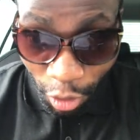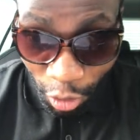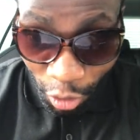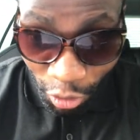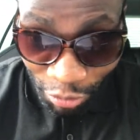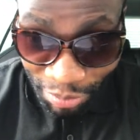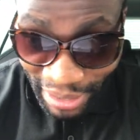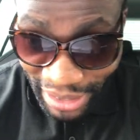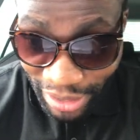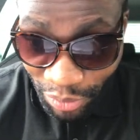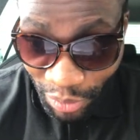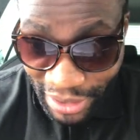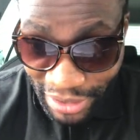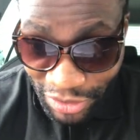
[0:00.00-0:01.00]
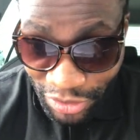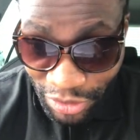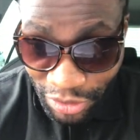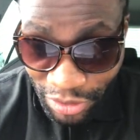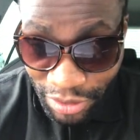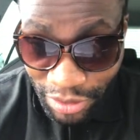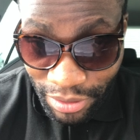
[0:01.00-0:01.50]
of being the ones
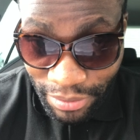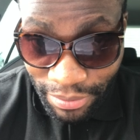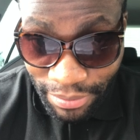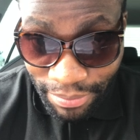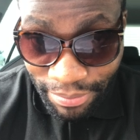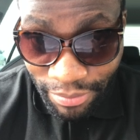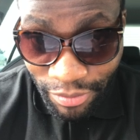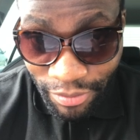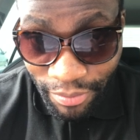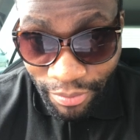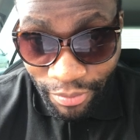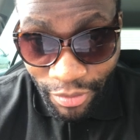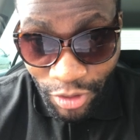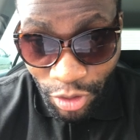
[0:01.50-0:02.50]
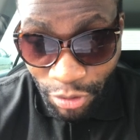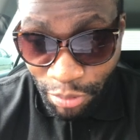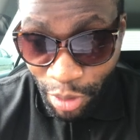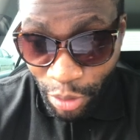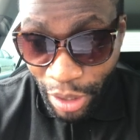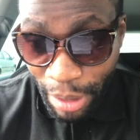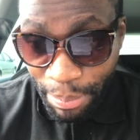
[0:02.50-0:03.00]
to have
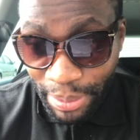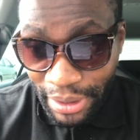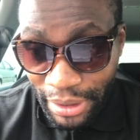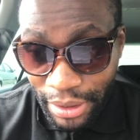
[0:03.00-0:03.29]
blown up